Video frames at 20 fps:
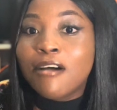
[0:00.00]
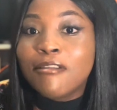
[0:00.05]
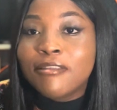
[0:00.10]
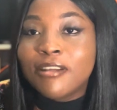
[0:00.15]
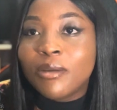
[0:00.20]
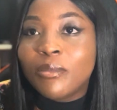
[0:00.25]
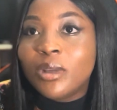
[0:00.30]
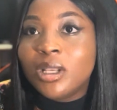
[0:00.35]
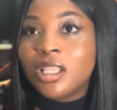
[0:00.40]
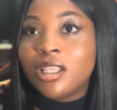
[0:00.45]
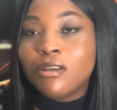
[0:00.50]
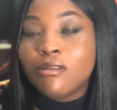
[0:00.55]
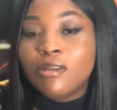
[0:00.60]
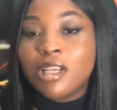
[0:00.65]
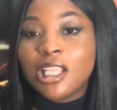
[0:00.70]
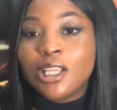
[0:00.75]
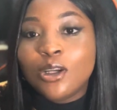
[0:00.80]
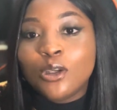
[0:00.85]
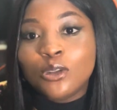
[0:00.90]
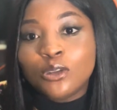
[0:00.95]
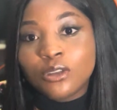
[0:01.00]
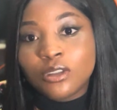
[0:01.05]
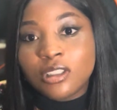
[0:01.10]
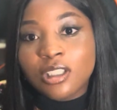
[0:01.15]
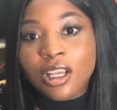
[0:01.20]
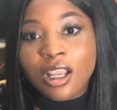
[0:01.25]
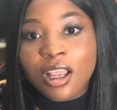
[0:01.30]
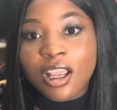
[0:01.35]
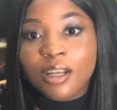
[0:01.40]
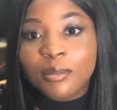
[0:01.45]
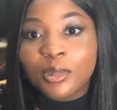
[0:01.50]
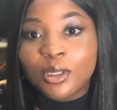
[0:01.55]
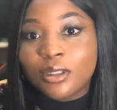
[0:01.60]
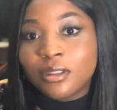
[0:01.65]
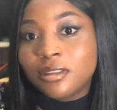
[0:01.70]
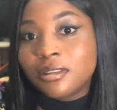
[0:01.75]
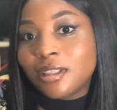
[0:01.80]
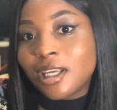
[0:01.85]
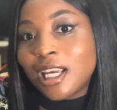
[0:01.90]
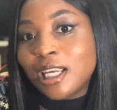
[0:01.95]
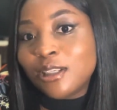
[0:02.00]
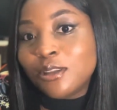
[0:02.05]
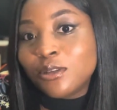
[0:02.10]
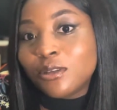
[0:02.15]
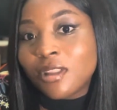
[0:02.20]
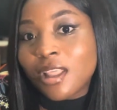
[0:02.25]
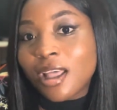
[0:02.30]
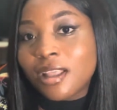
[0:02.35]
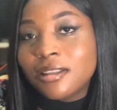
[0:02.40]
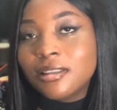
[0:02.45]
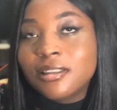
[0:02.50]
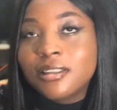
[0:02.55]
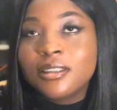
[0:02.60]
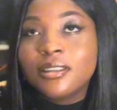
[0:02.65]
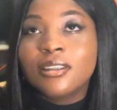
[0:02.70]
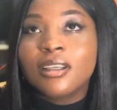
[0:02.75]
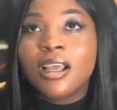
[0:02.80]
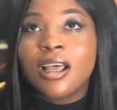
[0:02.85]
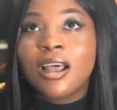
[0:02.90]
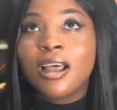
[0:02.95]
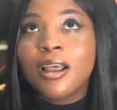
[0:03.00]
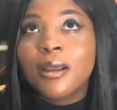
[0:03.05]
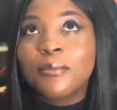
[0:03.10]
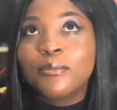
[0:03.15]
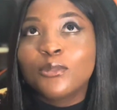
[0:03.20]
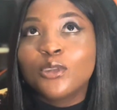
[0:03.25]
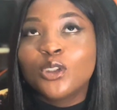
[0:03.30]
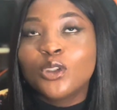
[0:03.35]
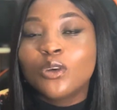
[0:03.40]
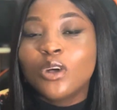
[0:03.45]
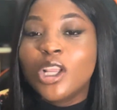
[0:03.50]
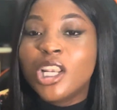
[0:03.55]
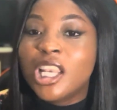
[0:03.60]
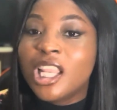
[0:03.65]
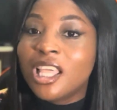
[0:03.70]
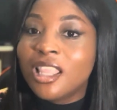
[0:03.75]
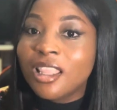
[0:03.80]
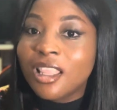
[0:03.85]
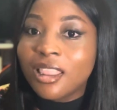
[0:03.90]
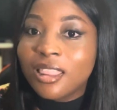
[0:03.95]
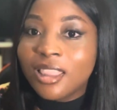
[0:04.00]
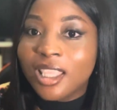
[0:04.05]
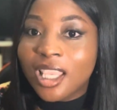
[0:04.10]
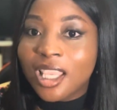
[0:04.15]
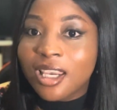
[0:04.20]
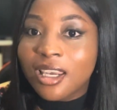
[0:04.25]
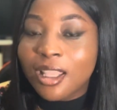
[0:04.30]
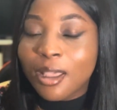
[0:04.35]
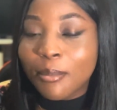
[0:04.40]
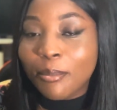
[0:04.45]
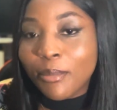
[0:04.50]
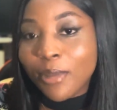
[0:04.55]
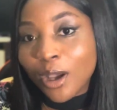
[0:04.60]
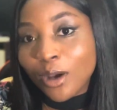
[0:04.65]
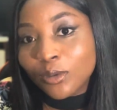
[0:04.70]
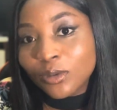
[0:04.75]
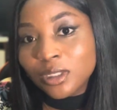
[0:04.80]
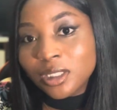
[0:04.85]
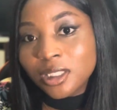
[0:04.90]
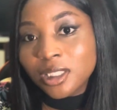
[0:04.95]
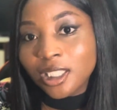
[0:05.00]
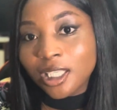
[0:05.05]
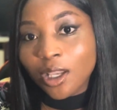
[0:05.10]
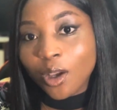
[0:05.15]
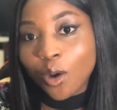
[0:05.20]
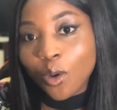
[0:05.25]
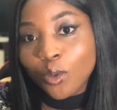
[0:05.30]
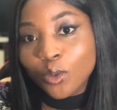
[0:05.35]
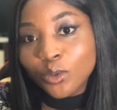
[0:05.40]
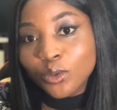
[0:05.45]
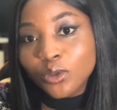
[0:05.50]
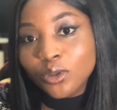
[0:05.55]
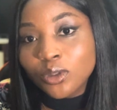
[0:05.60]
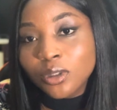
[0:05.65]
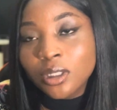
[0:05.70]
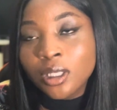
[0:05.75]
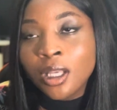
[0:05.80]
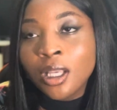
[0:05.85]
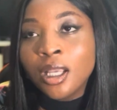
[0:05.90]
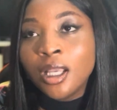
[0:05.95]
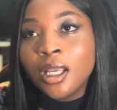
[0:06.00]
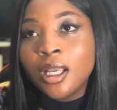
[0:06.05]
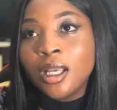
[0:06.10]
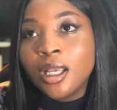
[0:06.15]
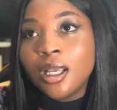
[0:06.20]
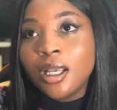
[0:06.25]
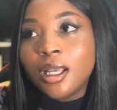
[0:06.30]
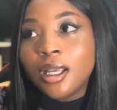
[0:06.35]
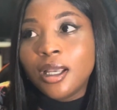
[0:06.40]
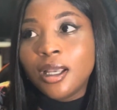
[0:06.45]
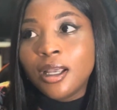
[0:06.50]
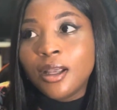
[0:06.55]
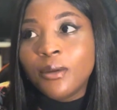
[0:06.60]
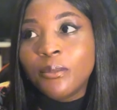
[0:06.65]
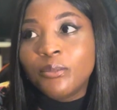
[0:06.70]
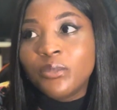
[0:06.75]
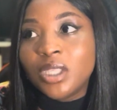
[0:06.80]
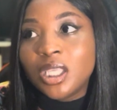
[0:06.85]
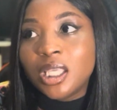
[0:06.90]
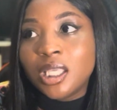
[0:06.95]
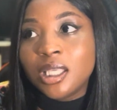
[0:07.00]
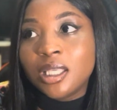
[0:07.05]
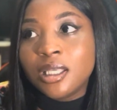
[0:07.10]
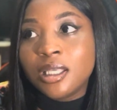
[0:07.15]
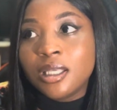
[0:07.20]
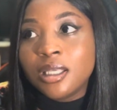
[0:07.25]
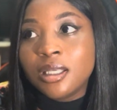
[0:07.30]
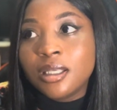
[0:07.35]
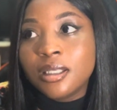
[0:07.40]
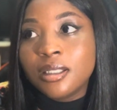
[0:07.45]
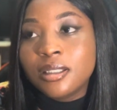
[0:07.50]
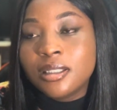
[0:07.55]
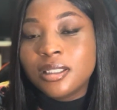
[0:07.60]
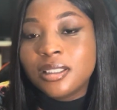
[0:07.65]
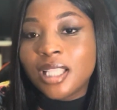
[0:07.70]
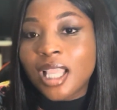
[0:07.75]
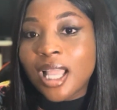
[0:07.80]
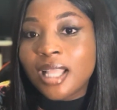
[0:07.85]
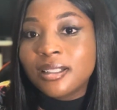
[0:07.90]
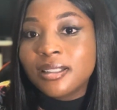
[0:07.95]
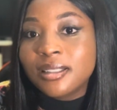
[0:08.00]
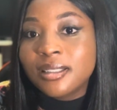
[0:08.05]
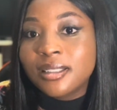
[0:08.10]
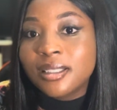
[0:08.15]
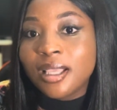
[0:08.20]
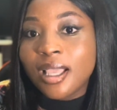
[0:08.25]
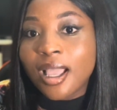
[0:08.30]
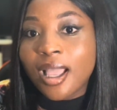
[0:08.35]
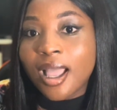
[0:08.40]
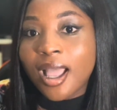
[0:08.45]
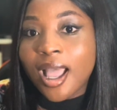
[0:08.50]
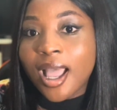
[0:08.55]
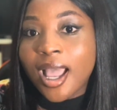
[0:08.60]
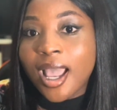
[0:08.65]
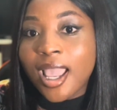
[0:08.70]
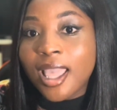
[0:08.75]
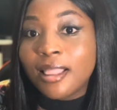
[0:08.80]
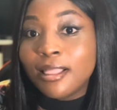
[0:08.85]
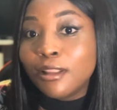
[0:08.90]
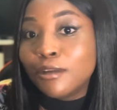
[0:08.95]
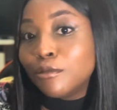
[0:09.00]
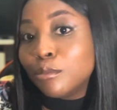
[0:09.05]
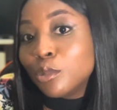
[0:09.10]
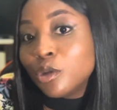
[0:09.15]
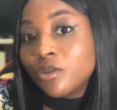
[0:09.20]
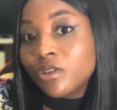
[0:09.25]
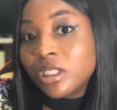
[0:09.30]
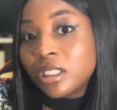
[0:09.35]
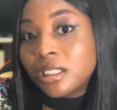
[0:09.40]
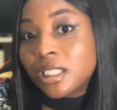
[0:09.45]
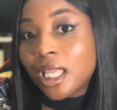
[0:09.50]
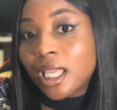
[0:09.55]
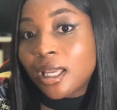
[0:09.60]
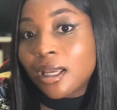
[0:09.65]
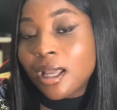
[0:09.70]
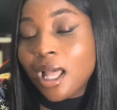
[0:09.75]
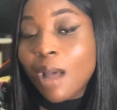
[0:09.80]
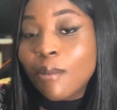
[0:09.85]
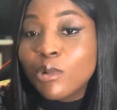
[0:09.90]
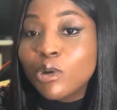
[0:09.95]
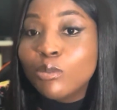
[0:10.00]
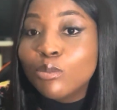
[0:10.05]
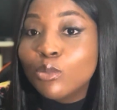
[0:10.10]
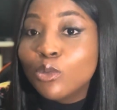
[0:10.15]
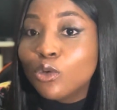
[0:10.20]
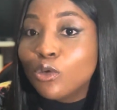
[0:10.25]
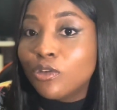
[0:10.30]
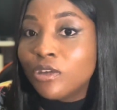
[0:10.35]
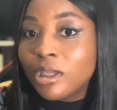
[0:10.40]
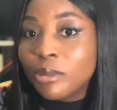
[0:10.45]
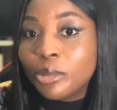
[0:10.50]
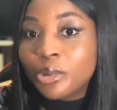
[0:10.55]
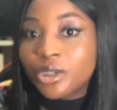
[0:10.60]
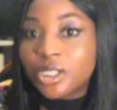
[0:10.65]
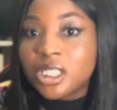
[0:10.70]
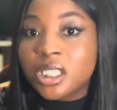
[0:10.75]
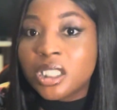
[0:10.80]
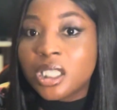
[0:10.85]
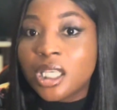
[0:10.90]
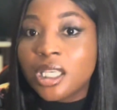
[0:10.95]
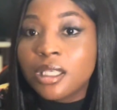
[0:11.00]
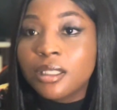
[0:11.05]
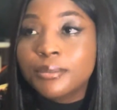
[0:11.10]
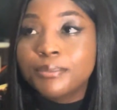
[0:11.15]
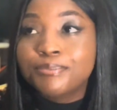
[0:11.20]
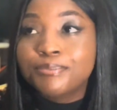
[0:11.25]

family, really close to their heart, because I do that. So another thing about the host is that I love movies. Like, I'm a movie person.